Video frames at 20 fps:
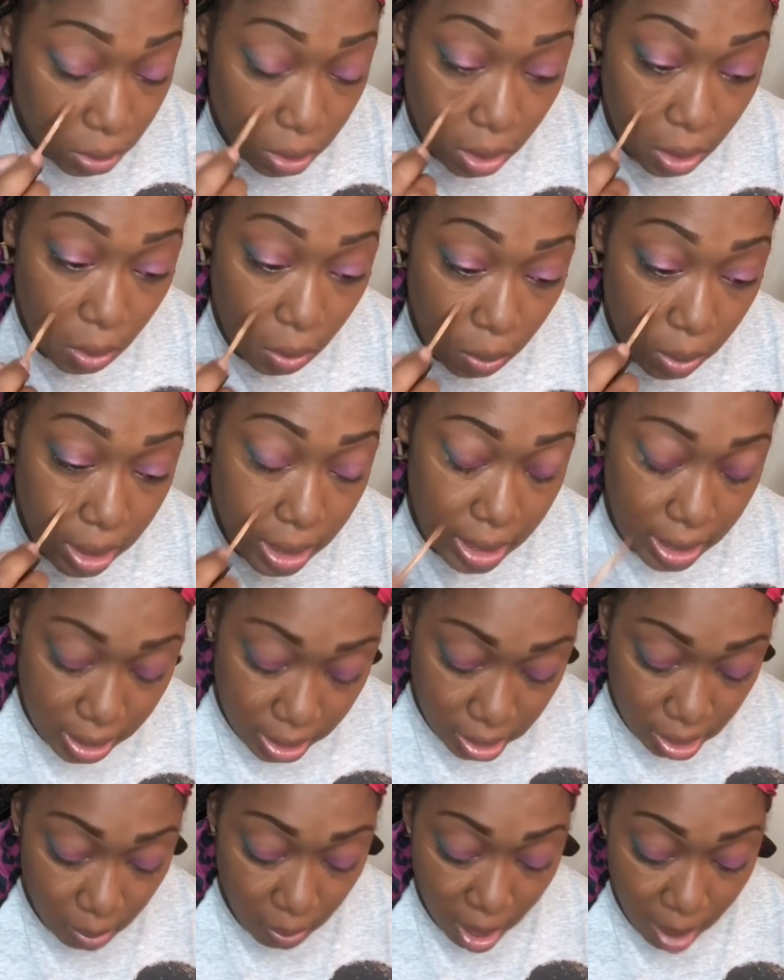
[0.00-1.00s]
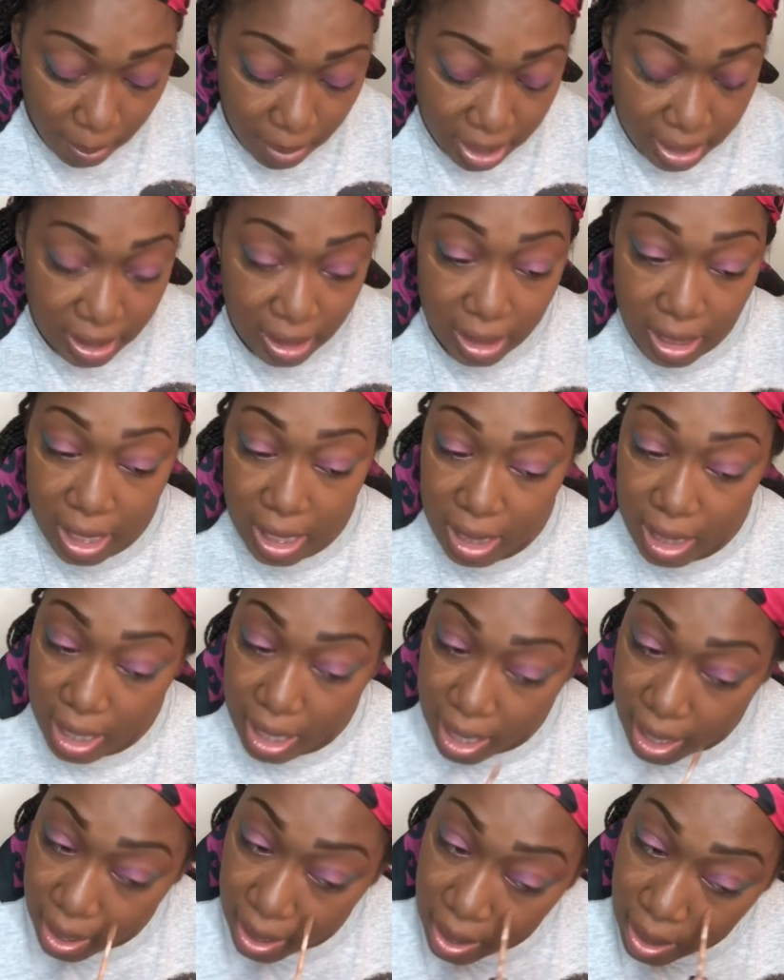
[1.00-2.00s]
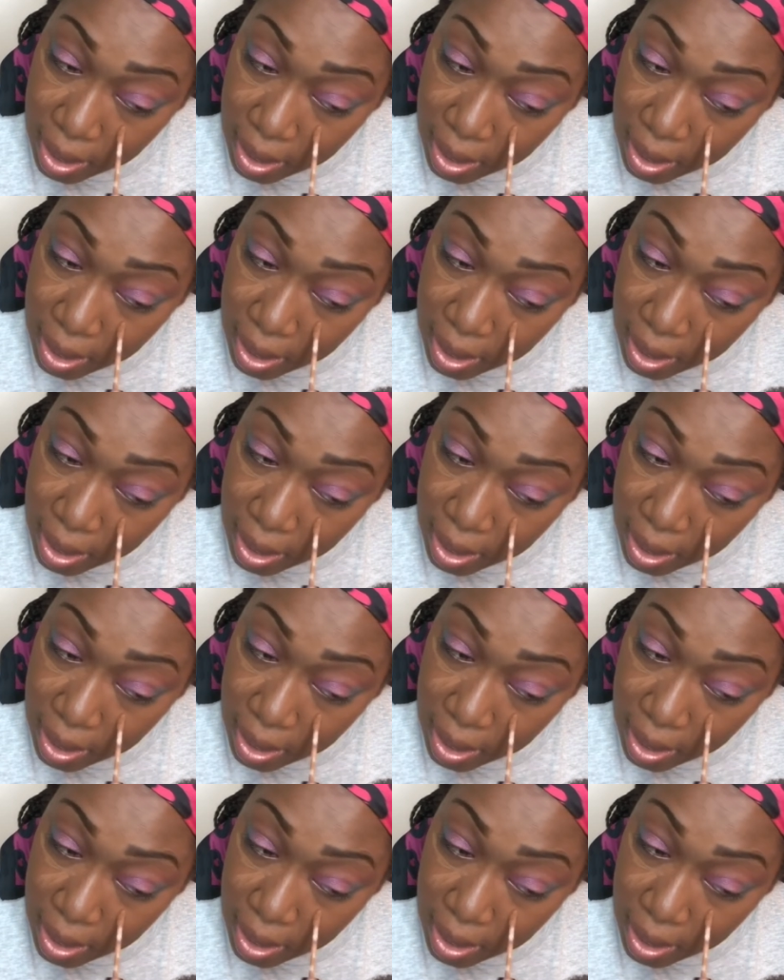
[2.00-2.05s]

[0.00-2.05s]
know what it is about my skin there,